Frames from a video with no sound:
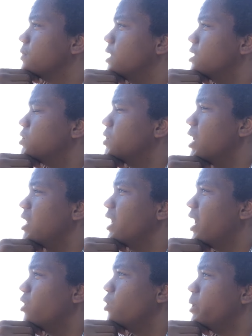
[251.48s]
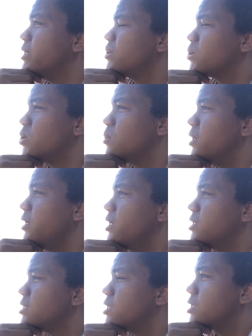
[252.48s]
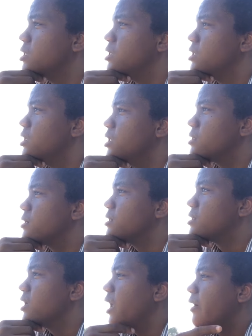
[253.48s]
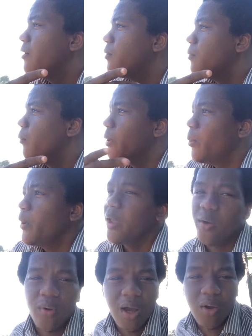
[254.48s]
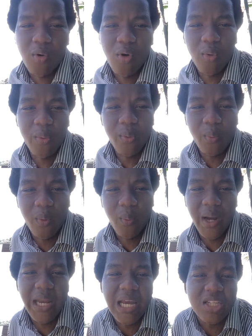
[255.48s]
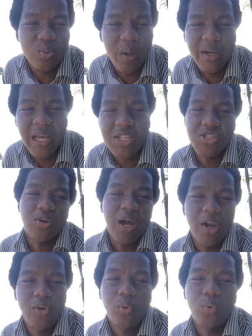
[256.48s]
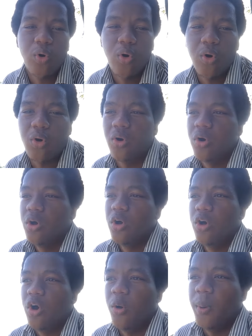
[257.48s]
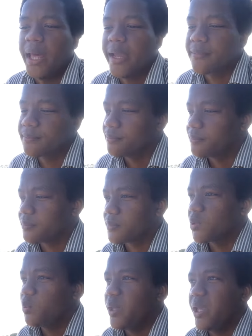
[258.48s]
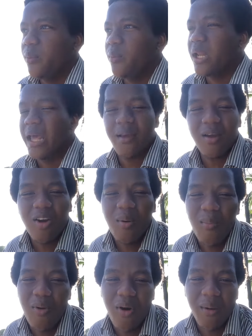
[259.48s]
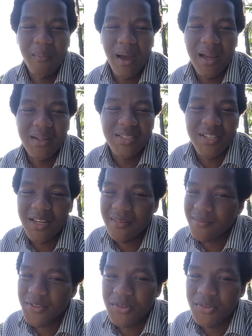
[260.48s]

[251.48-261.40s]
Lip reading: it's really hard no way to go by this. It's not where you gonna go? What next you gonna do? Or like, come on, man, it's like